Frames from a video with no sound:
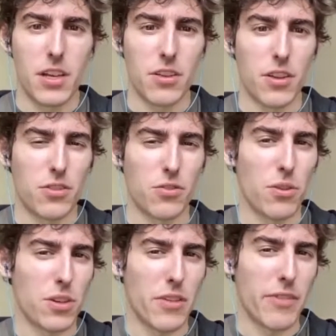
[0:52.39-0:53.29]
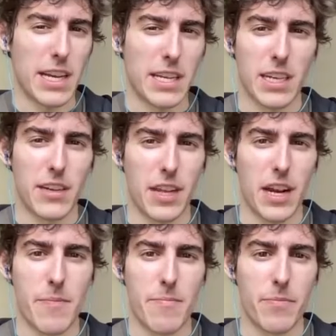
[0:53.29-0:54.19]
the sort of idea that
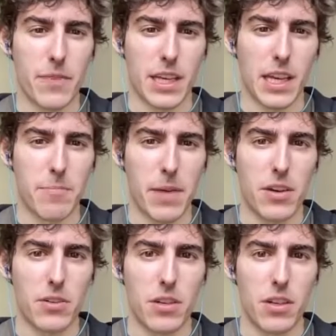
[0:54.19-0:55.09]
I'm thinking about.